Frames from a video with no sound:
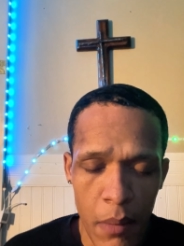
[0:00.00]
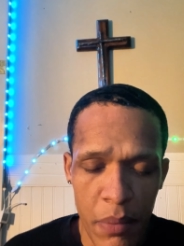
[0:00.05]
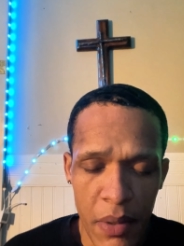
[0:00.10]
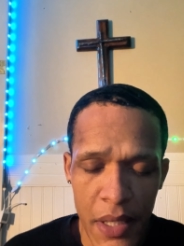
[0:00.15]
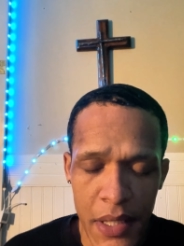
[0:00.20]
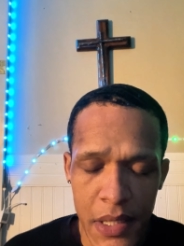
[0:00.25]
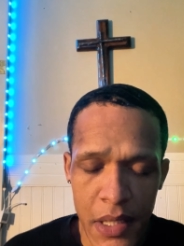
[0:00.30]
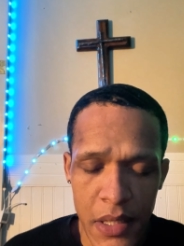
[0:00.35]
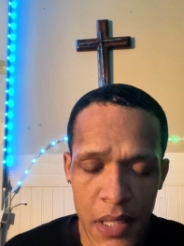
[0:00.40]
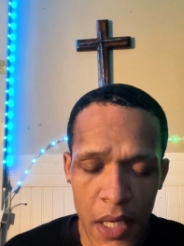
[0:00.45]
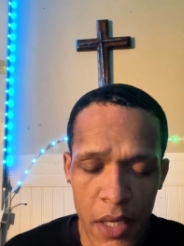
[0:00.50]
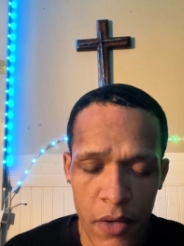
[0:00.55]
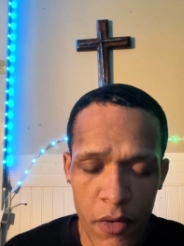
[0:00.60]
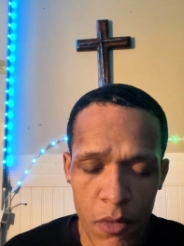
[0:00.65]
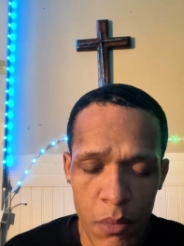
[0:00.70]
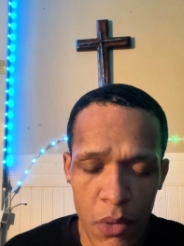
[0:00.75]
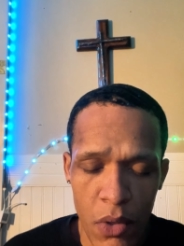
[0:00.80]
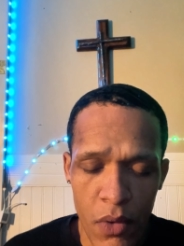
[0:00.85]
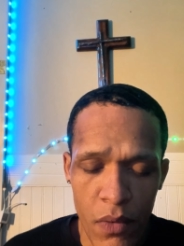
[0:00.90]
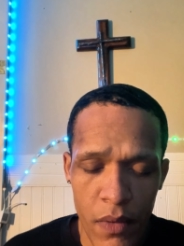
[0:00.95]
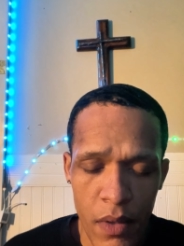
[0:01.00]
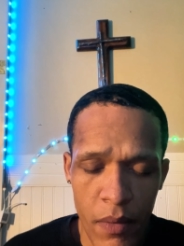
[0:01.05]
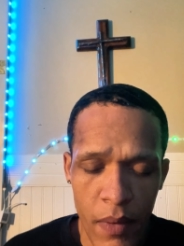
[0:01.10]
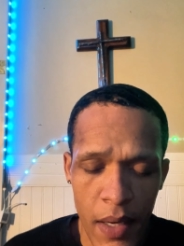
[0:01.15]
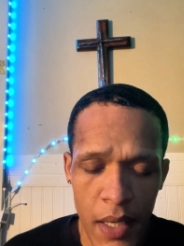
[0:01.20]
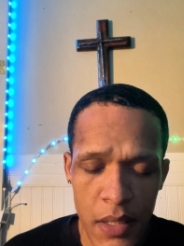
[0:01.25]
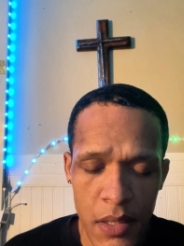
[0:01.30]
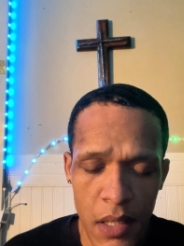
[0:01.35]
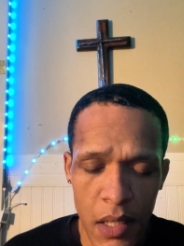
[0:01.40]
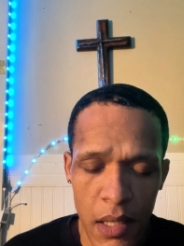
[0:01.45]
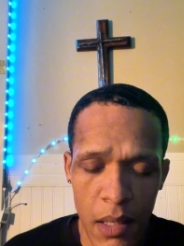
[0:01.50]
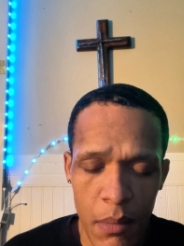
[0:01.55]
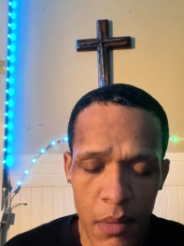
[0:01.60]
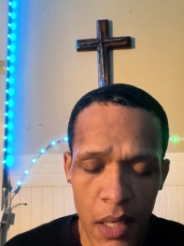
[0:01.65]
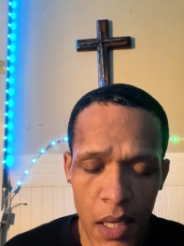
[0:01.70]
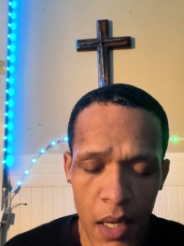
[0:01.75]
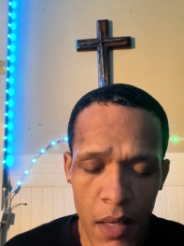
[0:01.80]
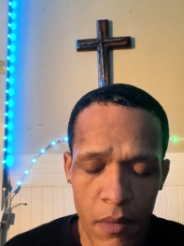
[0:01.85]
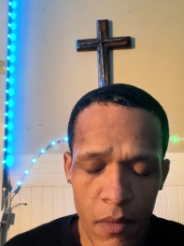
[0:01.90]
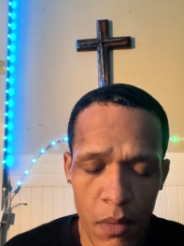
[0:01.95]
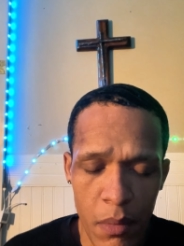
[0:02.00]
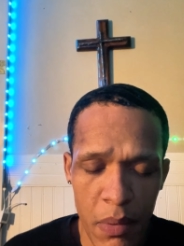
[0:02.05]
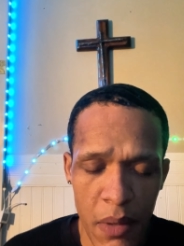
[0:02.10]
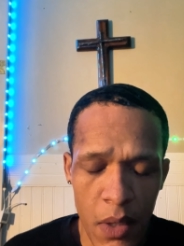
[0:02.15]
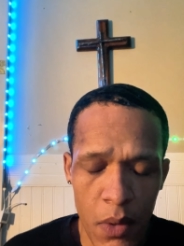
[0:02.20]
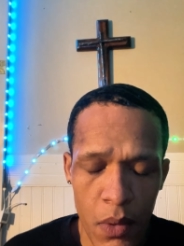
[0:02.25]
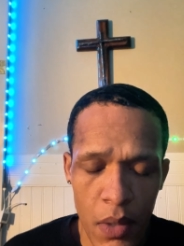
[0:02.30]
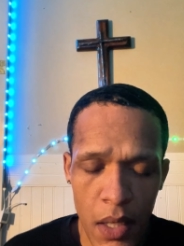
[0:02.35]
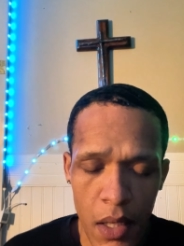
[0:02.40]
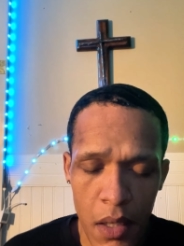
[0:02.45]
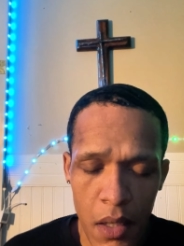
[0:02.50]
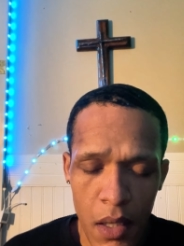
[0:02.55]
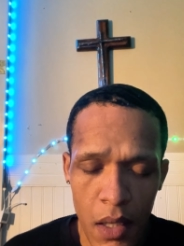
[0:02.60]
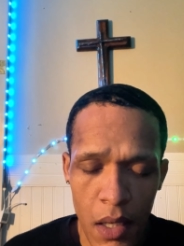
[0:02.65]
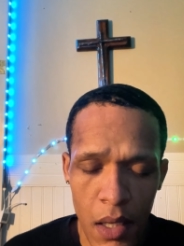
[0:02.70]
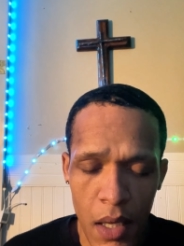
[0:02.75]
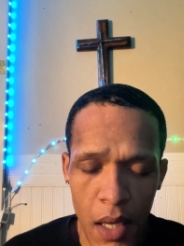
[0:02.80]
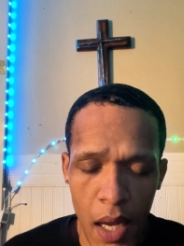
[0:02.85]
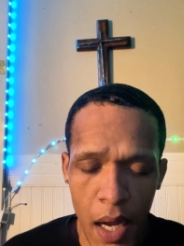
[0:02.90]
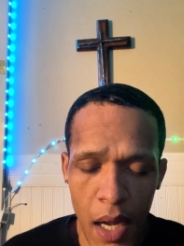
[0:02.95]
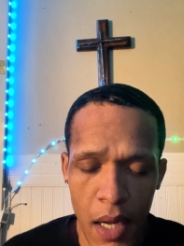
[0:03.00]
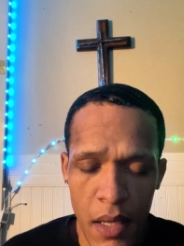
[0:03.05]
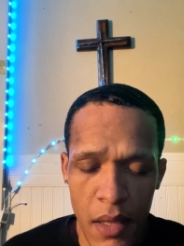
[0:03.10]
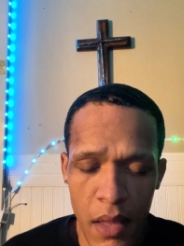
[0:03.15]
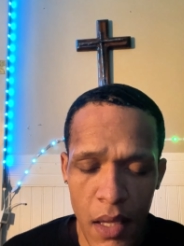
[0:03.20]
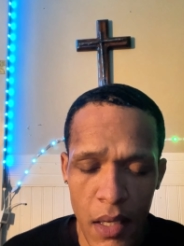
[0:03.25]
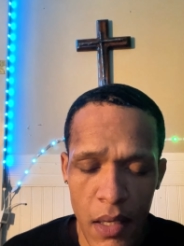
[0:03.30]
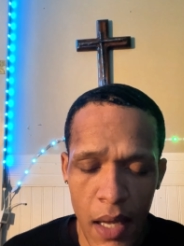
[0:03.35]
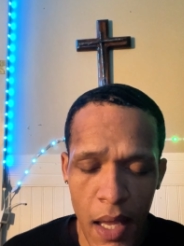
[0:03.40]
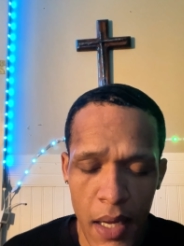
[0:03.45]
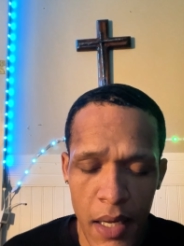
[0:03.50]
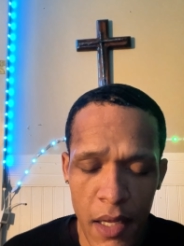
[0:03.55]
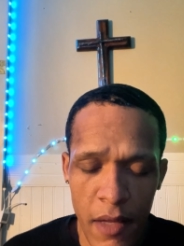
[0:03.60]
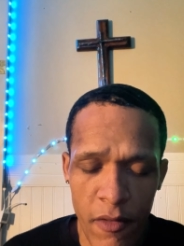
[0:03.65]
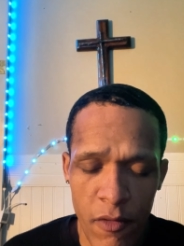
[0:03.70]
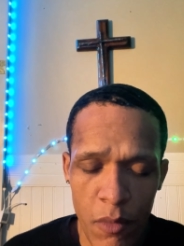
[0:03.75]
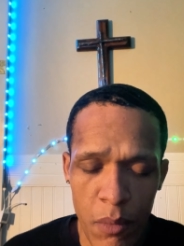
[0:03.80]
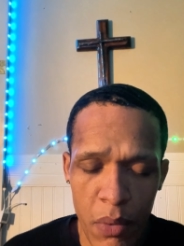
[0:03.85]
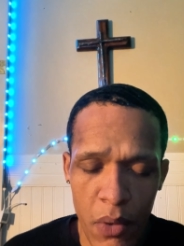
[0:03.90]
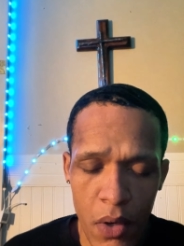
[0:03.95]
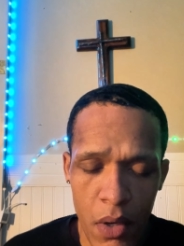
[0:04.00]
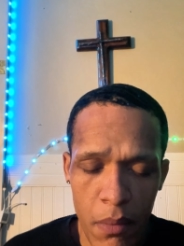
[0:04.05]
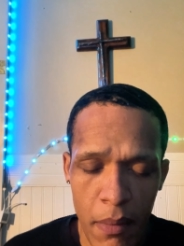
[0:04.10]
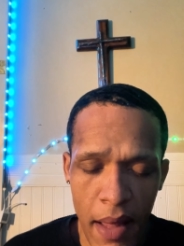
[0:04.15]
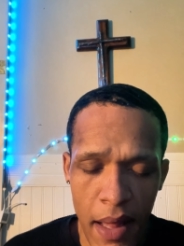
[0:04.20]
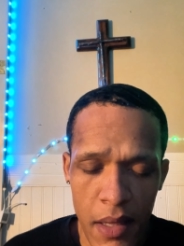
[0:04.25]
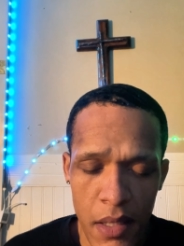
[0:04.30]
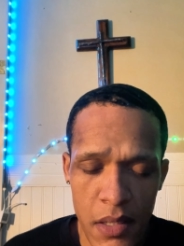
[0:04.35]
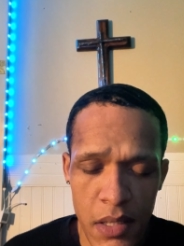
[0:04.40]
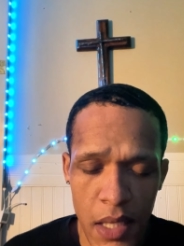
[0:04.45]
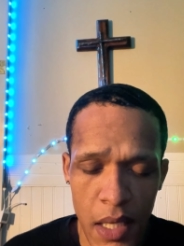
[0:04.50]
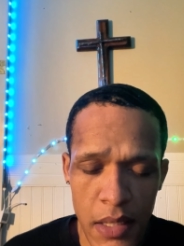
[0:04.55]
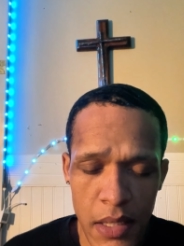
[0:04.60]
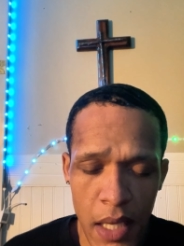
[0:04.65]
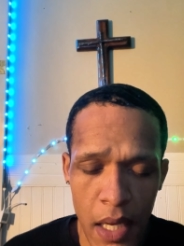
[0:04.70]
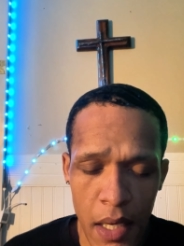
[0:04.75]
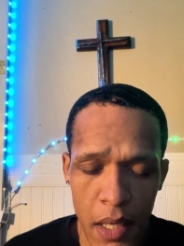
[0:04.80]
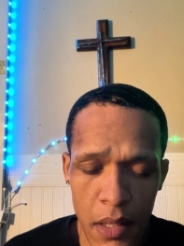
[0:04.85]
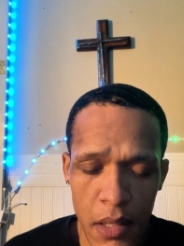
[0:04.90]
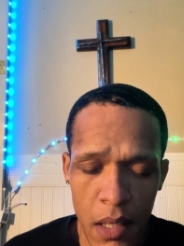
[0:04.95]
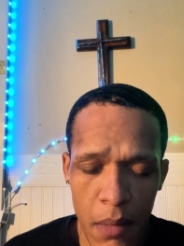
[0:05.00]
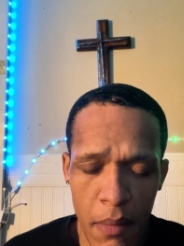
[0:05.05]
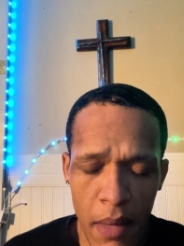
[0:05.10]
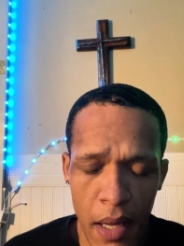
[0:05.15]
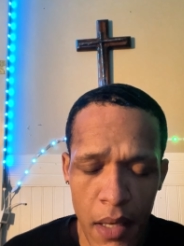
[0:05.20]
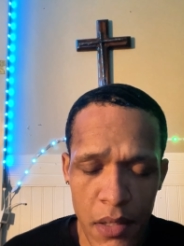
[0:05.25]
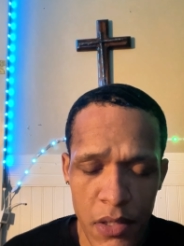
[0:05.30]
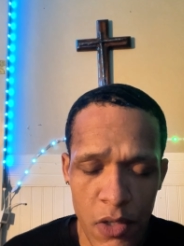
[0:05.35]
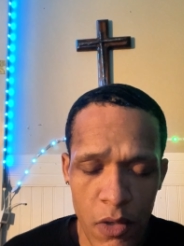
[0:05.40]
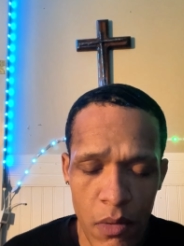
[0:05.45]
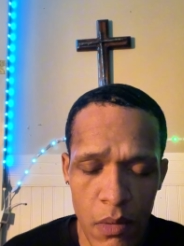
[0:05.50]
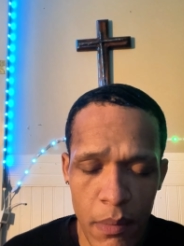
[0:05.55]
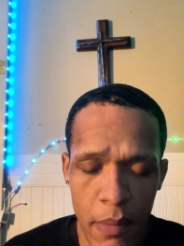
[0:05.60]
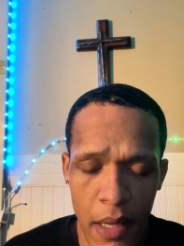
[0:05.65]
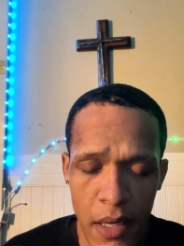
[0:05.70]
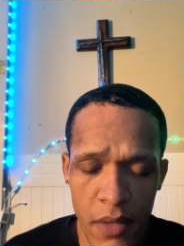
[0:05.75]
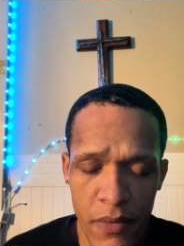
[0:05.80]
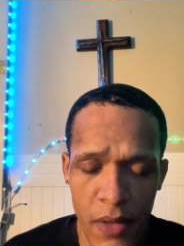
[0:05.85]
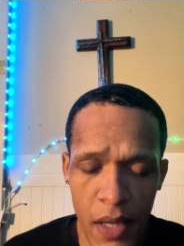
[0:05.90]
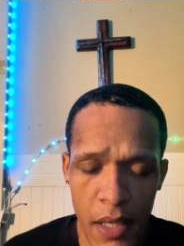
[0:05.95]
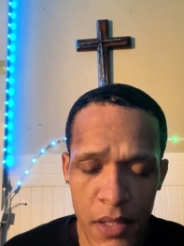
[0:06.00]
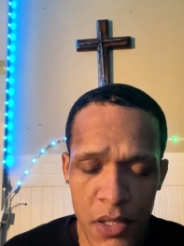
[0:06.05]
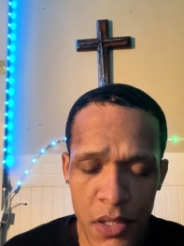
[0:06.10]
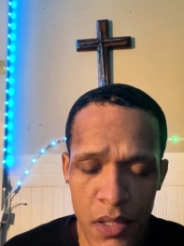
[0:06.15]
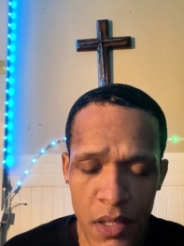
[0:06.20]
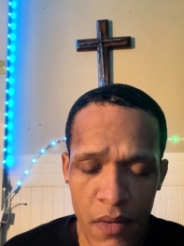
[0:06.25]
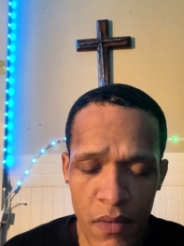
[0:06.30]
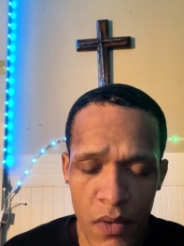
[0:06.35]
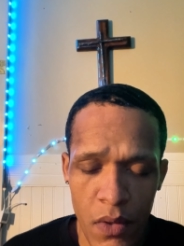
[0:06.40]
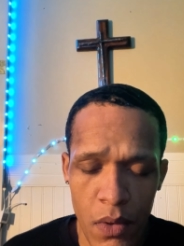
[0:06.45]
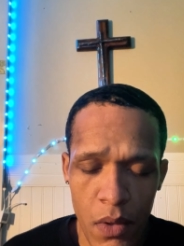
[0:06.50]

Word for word: and please continue to remove the rates eliminating Anything negative, impure, malice, satanic, demonic, sin, bad reflection.